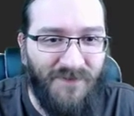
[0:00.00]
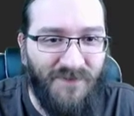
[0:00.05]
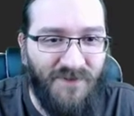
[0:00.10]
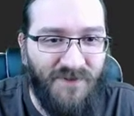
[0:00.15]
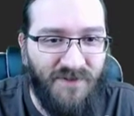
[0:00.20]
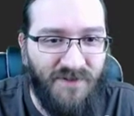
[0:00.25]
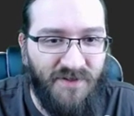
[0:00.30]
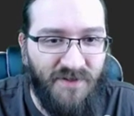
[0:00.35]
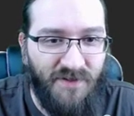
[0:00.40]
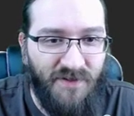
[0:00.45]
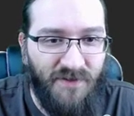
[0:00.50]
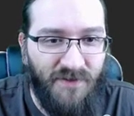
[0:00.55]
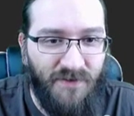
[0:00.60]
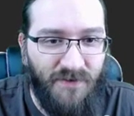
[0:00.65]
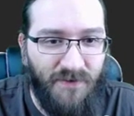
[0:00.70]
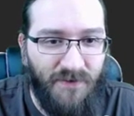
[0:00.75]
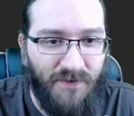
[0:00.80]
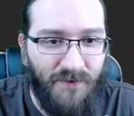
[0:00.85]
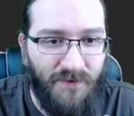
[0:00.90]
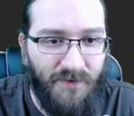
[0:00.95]

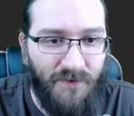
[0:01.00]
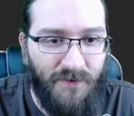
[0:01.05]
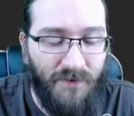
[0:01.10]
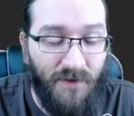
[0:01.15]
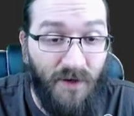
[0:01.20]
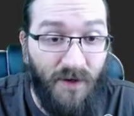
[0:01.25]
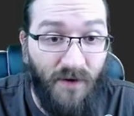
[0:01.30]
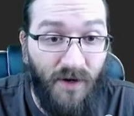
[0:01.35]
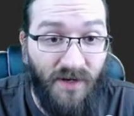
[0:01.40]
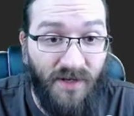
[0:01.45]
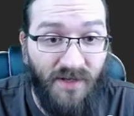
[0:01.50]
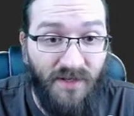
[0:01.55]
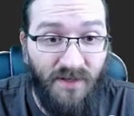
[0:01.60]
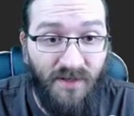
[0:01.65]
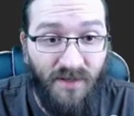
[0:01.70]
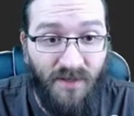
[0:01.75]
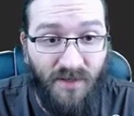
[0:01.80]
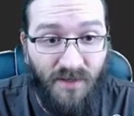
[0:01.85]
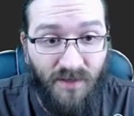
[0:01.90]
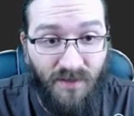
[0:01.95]
So I need
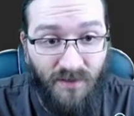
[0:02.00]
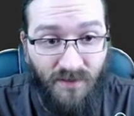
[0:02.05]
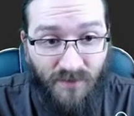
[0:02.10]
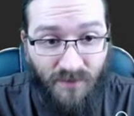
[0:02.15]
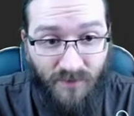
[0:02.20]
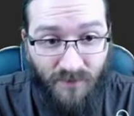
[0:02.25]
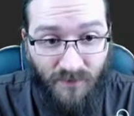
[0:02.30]
the